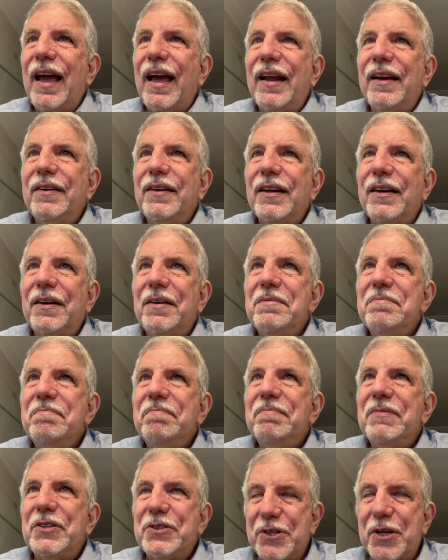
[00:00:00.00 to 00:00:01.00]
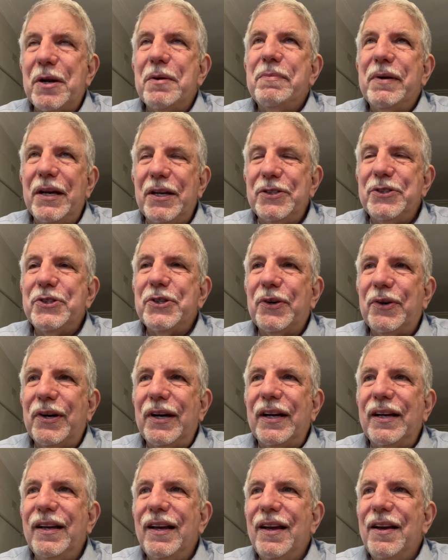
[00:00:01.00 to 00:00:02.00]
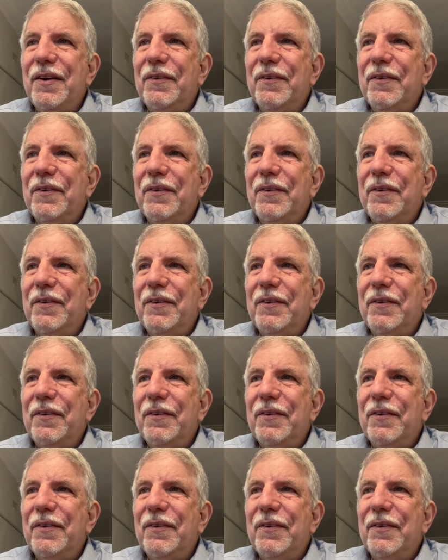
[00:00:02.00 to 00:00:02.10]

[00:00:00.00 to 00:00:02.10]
and um, it's going to be a joy.